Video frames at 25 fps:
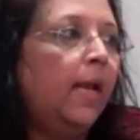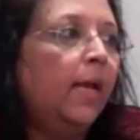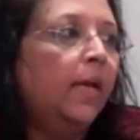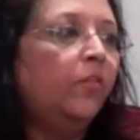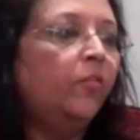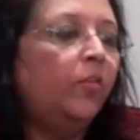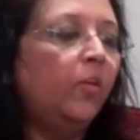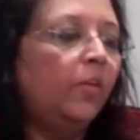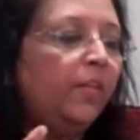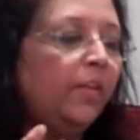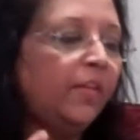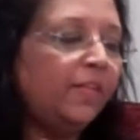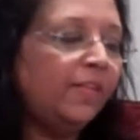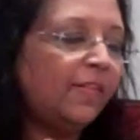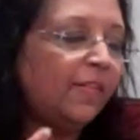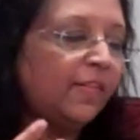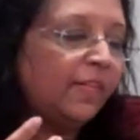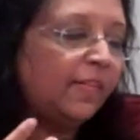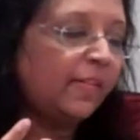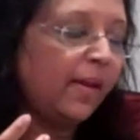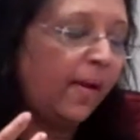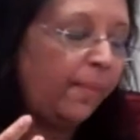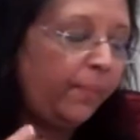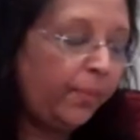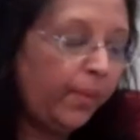So this is
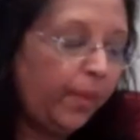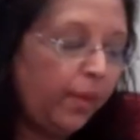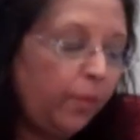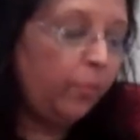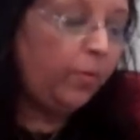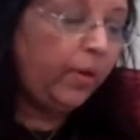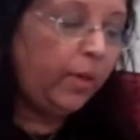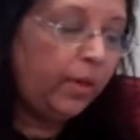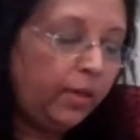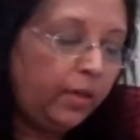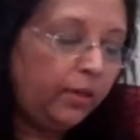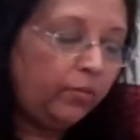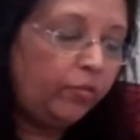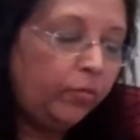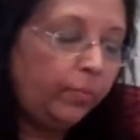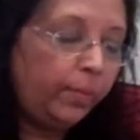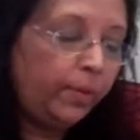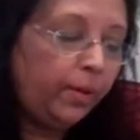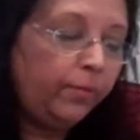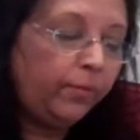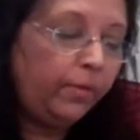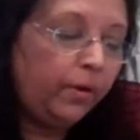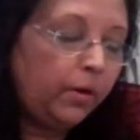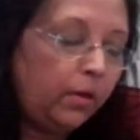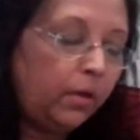something we need to
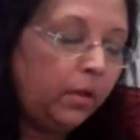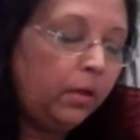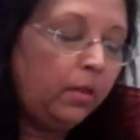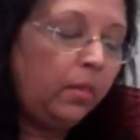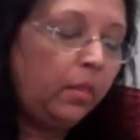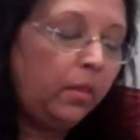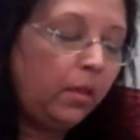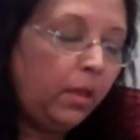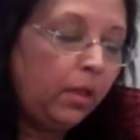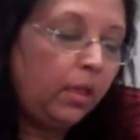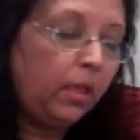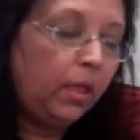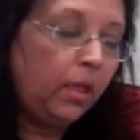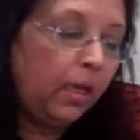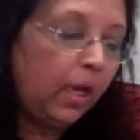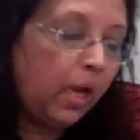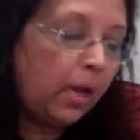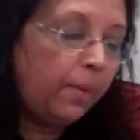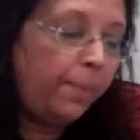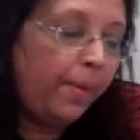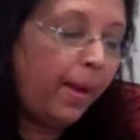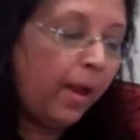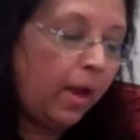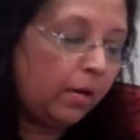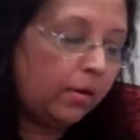be really thinking
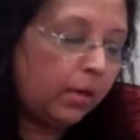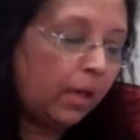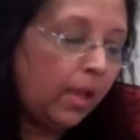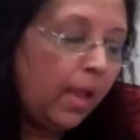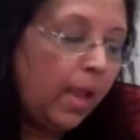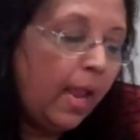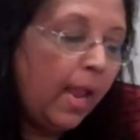about.